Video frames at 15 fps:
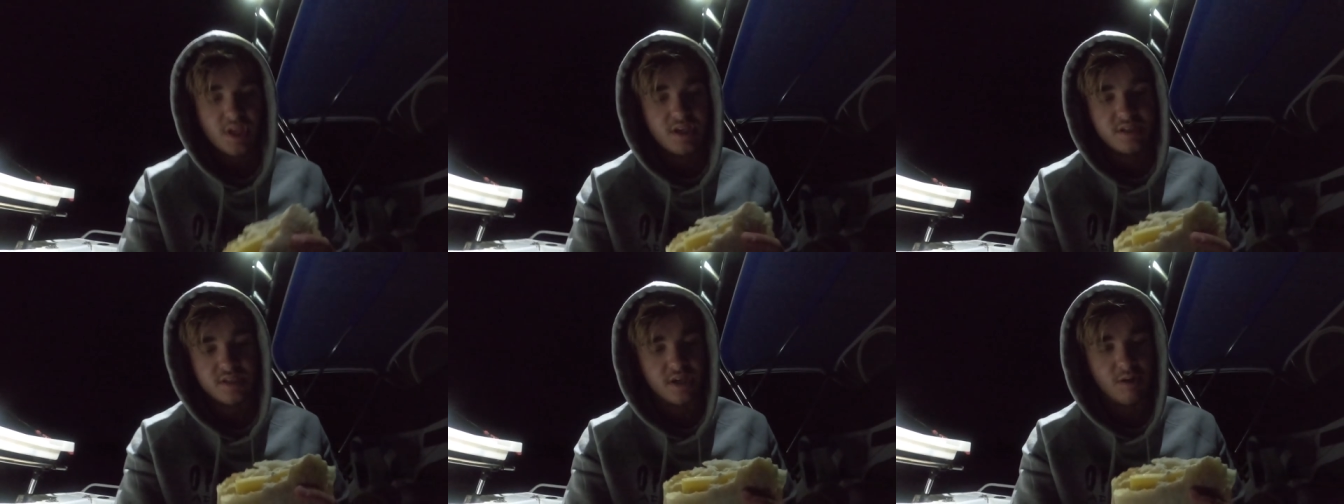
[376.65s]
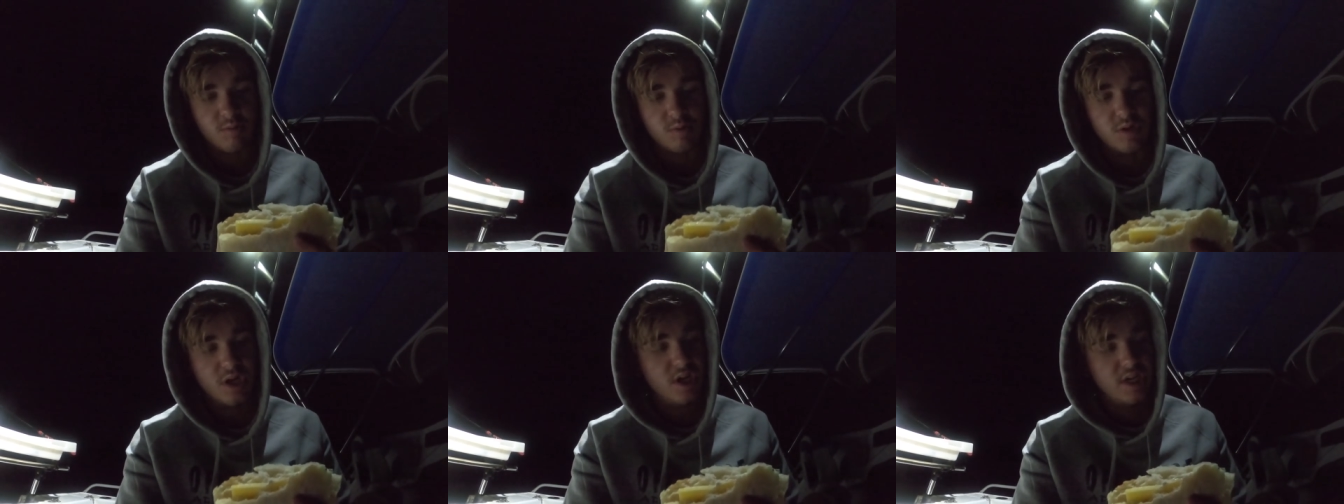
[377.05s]
So
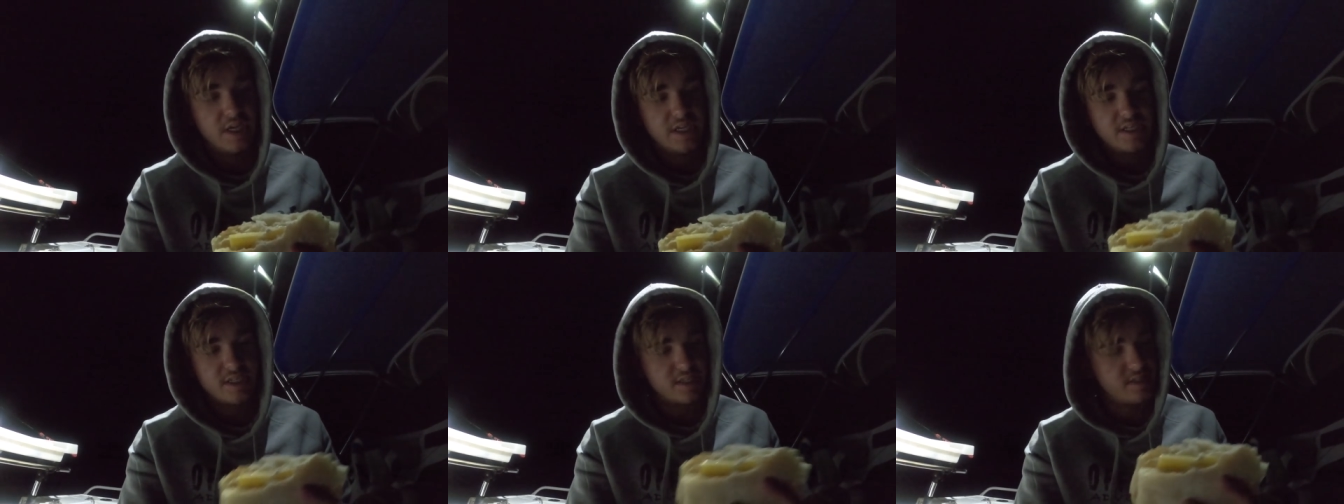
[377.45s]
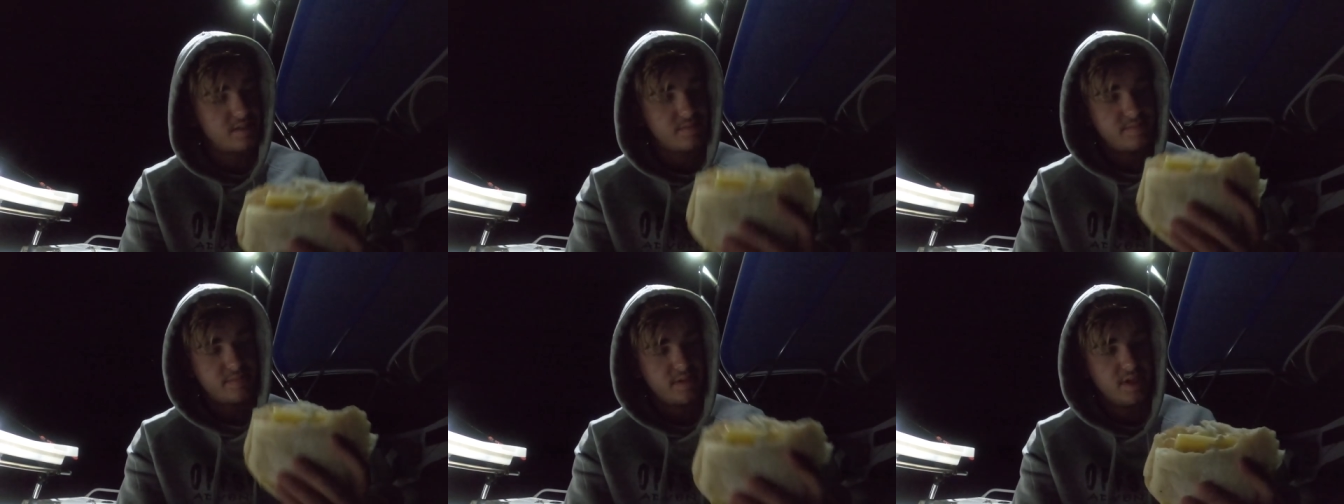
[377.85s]
I'll just
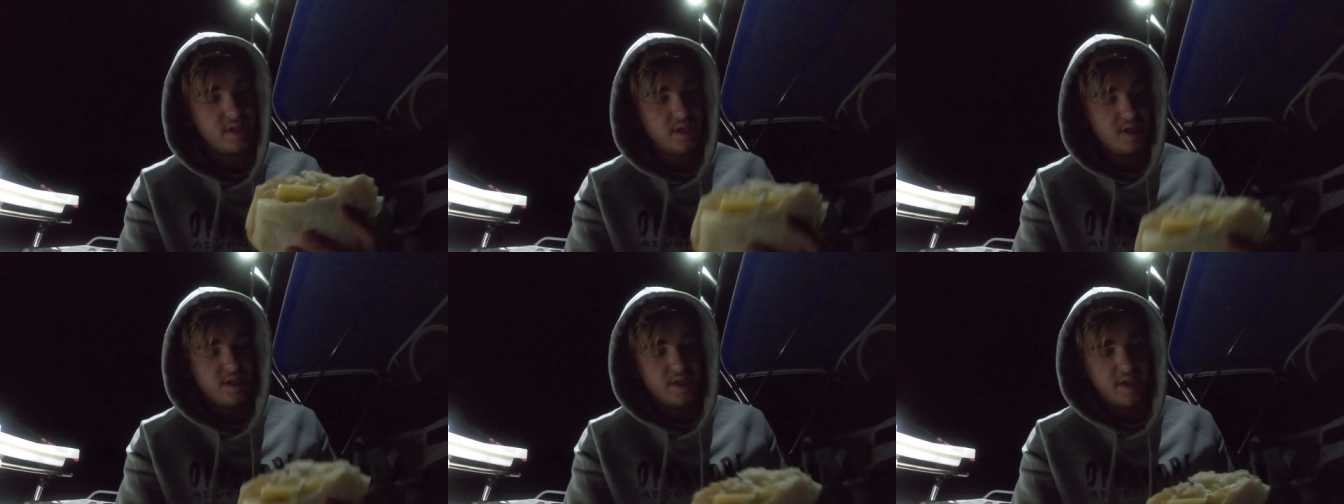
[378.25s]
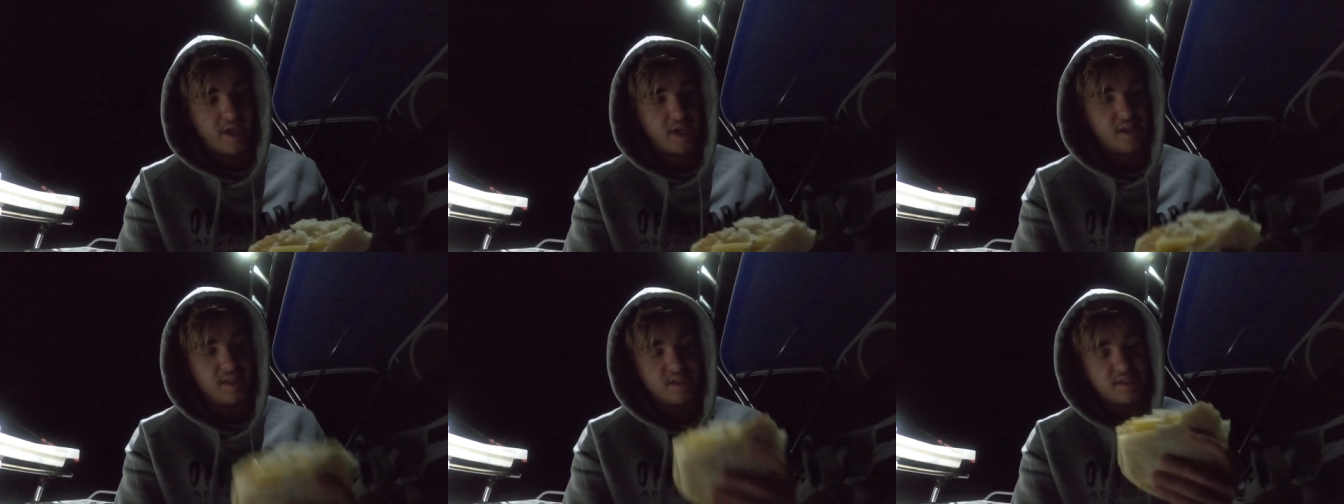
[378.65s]

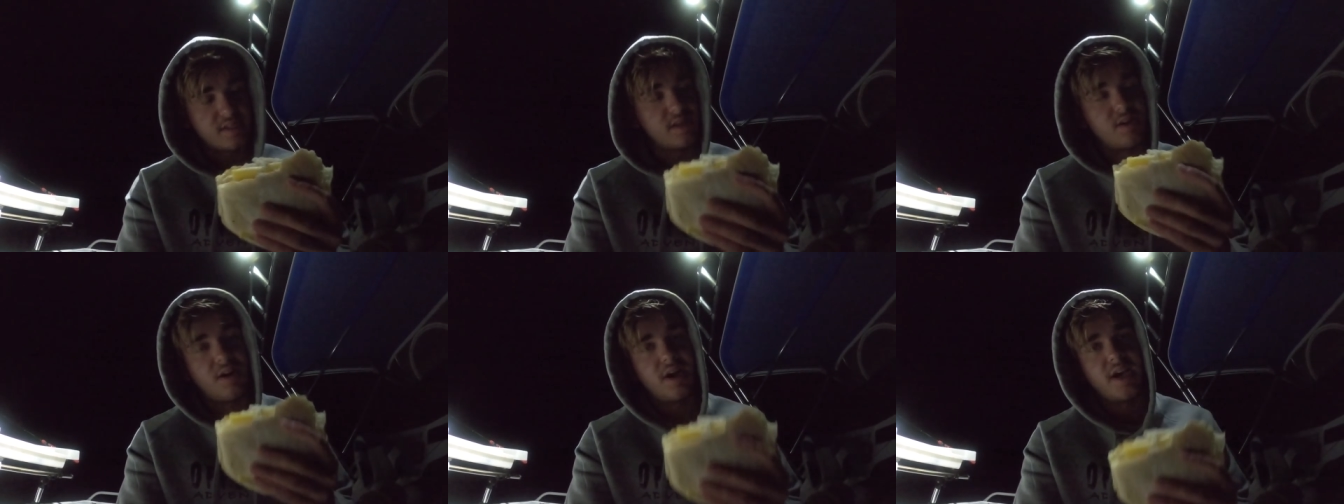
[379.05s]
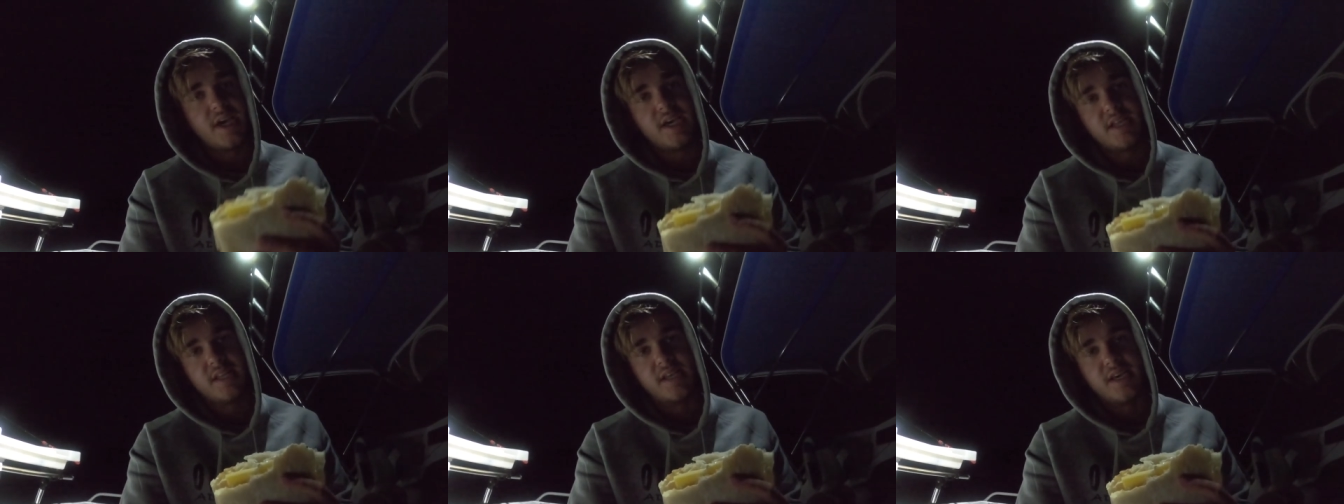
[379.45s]
eat this tonight
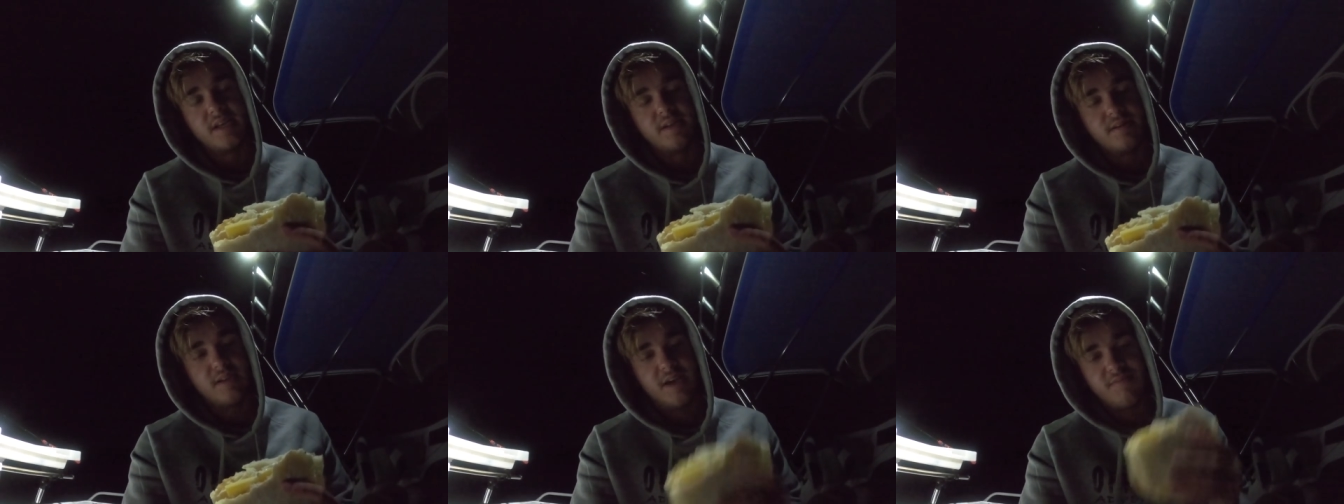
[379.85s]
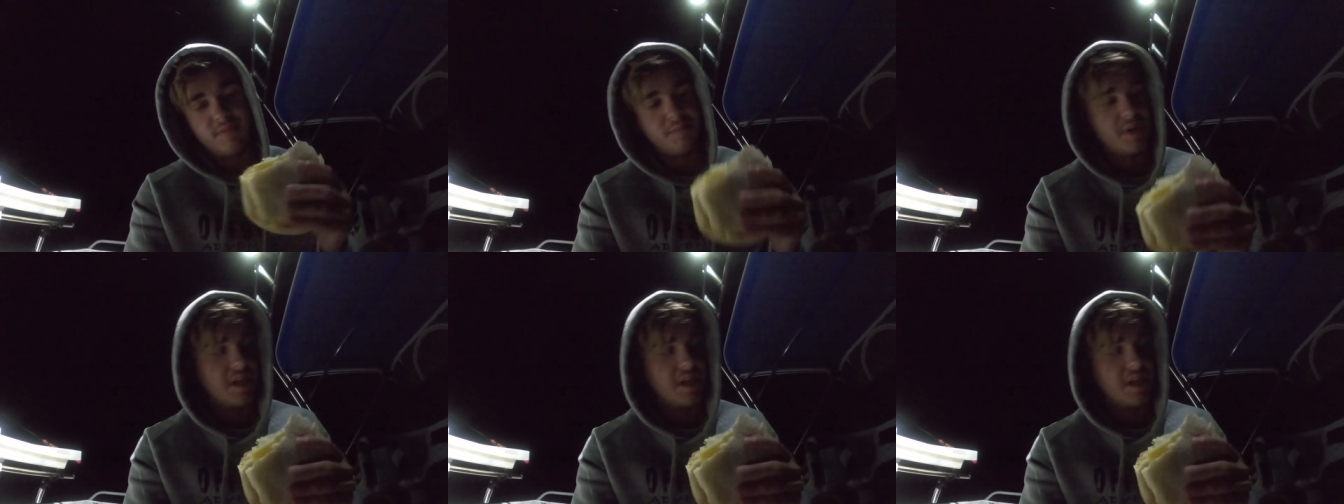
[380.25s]
and then have the